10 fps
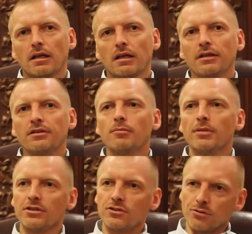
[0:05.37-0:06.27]
in the
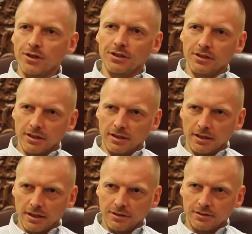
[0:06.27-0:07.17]
Mediterranean
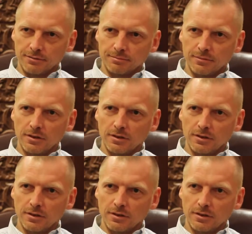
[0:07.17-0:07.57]
end,